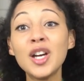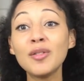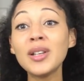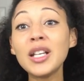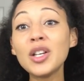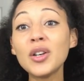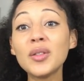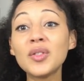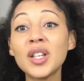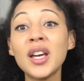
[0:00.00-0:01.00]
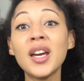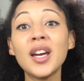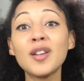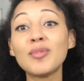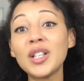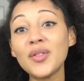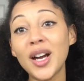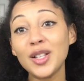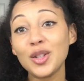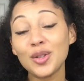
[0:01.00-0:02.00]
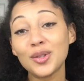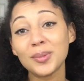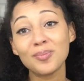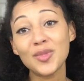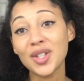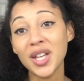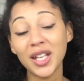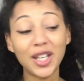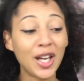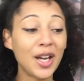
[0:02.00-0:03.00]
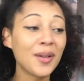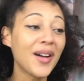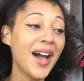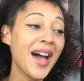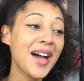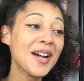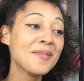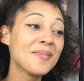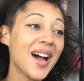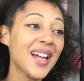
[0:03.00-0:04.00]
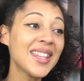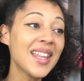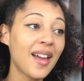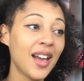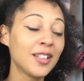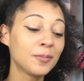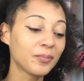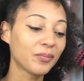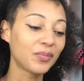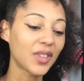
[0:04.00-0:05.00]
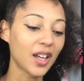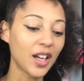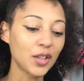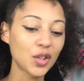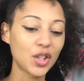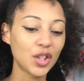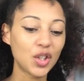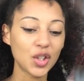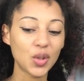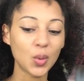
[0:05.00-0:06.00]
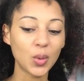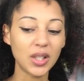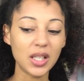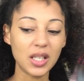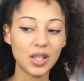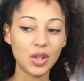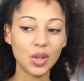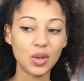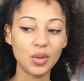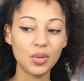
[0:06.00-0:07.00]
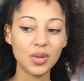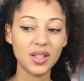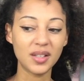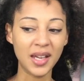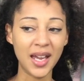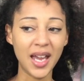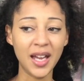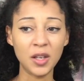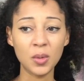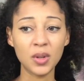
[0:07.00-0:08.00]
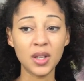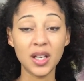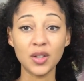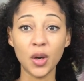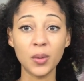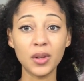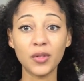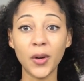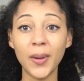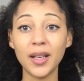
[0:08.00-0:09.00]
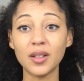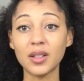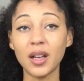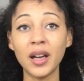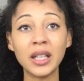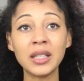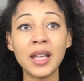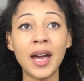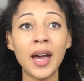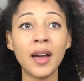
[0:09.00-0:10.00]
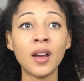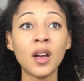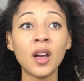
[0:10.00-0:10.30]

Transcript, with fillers: really loved and really valued, so thank you. And then I also just wanted to say, anyone that is going through it, just hang in there.